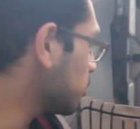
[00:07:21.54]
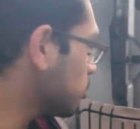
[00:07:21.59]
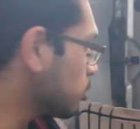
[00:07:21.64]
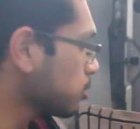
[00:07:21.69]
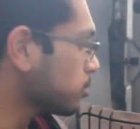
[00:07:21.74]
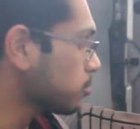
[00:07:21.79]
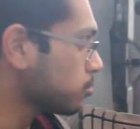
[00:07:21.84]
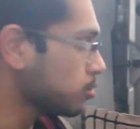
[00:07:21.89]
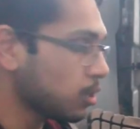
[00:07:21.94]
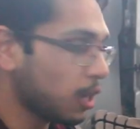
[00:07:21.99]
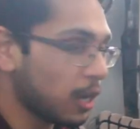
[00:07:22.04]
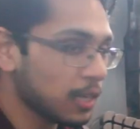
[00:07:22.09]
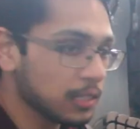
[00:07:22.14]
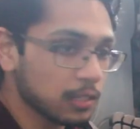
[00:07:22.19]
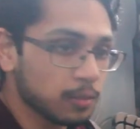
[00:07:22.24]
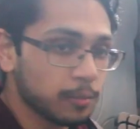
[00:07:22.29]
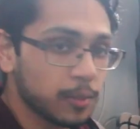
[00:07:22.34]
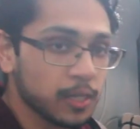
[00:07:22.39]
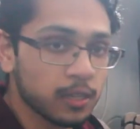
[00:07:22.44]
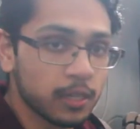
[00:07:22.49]
just toss
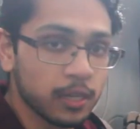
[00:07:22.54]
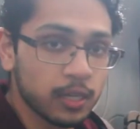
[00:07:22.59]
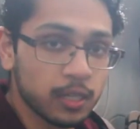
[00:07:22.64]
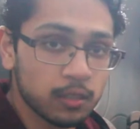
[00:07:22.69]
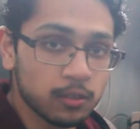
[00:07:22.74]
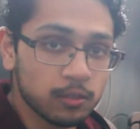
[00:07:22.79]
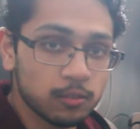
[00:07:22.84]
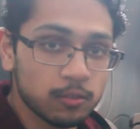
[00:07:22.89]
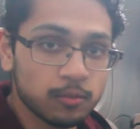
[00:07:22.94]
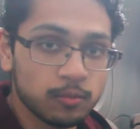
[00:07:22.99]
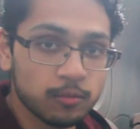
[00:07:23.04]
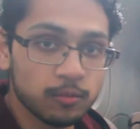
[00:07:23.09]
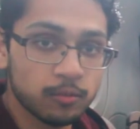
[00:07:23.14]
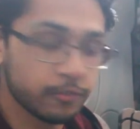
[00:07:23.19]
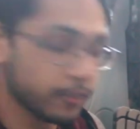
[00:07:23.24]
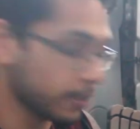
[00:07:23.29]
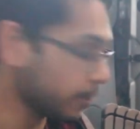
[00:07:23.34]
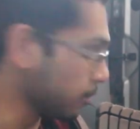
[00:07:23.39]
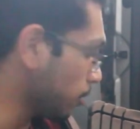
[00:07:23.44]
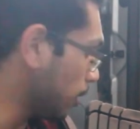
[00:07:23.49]
them in there
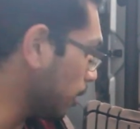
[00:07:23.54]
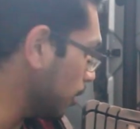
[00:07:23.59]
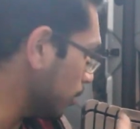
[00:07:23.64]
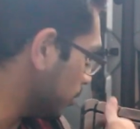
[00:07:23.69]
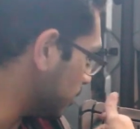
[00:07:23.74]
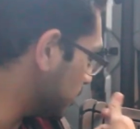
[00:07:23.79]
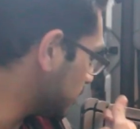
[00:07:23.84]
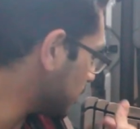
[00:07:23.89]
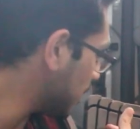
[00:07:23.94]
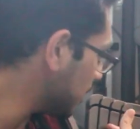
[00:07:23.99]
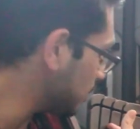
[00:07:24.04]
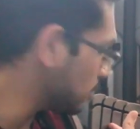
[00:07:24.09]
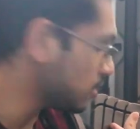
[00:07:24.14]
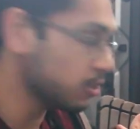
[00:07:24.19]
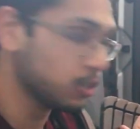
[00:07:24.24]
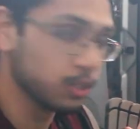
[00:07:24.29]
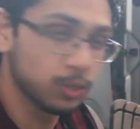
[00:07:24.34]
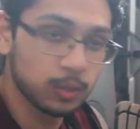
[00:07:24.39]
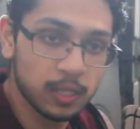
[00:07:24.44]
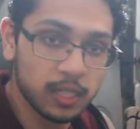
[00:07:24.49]
figure out the size
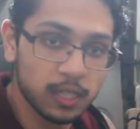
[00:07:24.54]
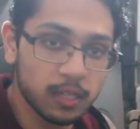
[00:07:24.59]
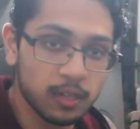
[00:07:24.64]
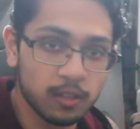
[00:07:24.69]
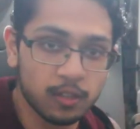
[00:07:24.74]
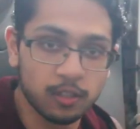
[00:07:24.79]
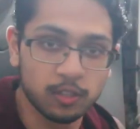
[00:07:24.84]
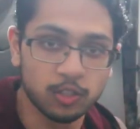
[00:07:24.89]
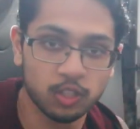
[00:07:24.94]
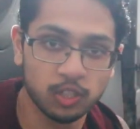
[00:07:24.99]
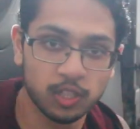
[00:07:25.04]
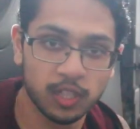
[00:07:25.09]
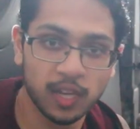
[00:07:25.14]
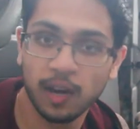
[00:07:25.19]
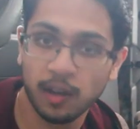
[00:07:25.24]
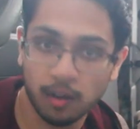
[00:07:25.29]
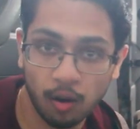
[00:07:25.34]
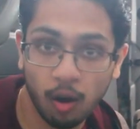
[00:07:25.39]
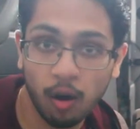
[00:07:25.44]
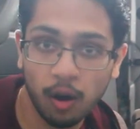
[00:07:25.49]
that you need and then just
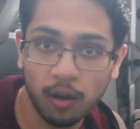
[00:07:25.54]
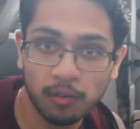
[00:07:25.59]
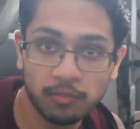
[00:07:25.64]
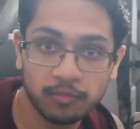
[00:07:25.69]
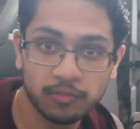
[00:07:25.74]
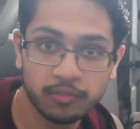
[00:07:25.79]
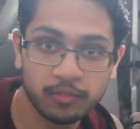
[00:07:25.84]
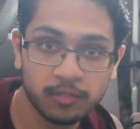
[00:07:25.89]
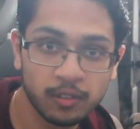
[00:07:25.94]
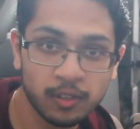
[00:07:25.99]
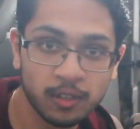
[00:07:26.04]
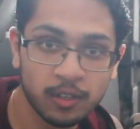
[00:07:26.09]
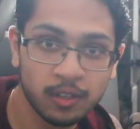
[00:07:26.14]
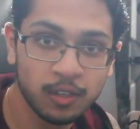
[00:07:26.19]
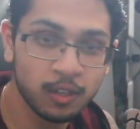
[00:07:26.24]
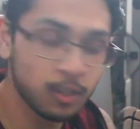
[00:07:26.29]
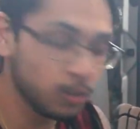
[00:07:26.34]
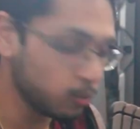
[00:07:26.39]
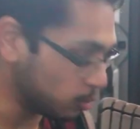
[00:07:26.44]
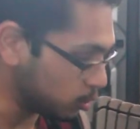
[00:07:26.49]
cut off
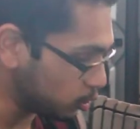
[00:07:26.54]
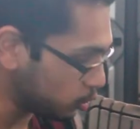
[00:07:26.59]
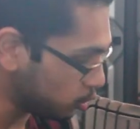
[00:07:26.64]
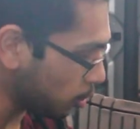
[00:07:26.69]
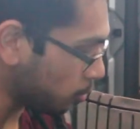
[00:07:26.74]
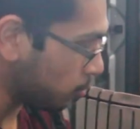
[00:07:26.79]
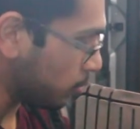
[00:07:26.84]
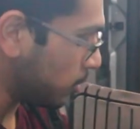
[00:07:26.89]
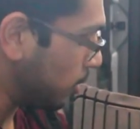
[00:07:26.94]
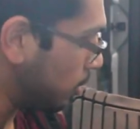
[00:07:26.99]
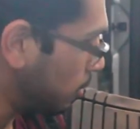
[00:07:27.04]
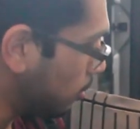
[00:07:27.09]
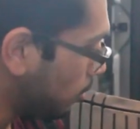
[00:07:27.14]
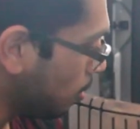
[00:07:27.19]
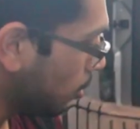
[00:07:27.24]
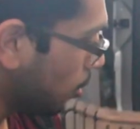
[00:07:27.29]
what you don't need.